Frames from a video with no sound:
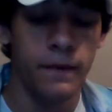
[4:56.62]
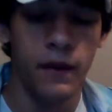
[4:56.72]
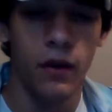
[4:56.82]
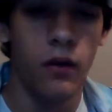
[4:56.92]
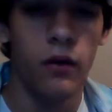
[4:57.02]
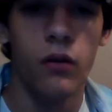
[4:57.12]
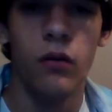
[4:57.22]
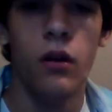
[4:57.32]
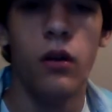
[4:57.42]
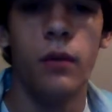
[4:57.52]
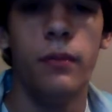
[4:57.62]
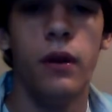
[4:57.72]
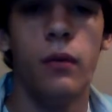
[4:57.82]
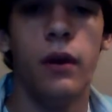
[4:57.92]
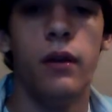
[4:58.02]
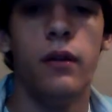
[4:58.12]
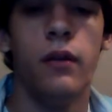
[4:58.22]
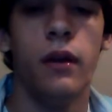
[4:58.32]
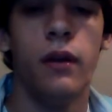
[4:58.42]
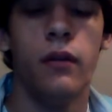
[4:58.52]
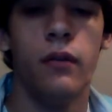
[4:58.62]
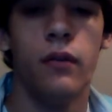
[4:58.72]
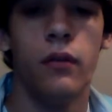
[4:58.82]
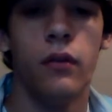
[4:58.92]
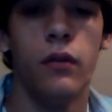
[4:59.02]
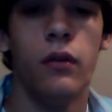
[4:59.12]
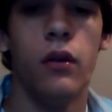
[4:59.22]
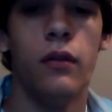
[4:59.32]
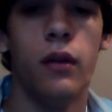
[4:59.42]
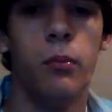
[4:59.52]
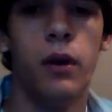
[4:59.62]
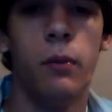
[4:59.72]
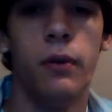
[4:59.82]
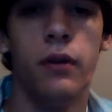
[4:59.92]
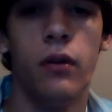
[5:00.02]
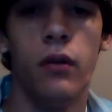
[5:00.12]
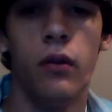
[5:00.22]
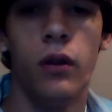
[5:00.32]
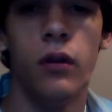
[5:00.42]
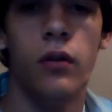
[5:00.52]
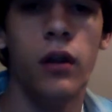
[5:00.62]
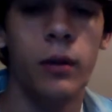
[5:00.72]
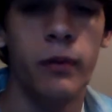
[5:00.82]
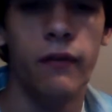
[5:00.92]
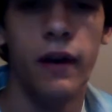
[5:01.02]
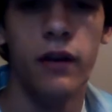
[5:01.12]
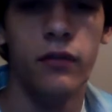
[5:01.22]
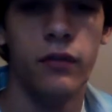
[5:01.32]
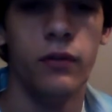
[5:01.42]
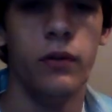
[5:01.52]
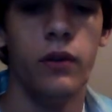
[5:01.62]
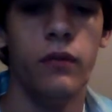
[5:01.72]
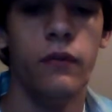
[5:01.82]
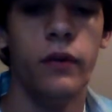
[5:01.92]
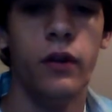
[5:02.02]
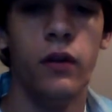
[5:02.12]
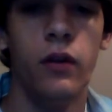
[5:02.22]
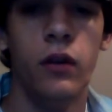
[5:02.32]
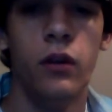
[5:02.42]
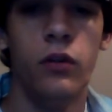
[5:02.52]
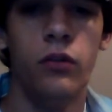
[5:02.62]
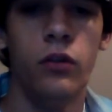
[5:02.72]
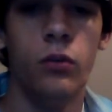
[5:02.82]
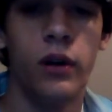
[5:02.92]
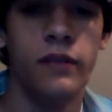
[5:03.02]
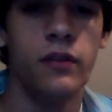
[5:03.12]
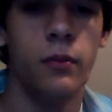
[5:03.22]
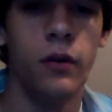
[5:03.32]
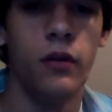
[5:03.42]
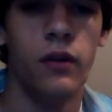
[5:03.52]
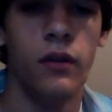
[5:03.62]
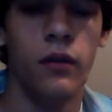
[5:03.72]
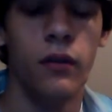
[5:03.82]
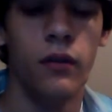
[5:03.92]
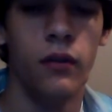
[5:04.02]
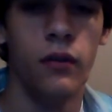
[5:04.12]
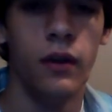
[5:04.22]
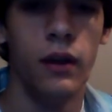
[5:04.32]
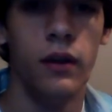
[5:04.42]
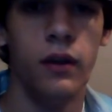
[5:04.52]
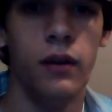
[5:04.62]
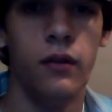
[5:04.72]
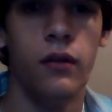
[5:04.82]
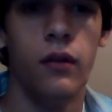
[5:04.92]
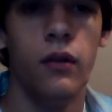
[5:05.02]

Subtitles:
Ikago are all up there waiting, and they're like, Gon's like, me and Pito will go alone. It'll be faster if we run on foot. You two watch Komogi. And then,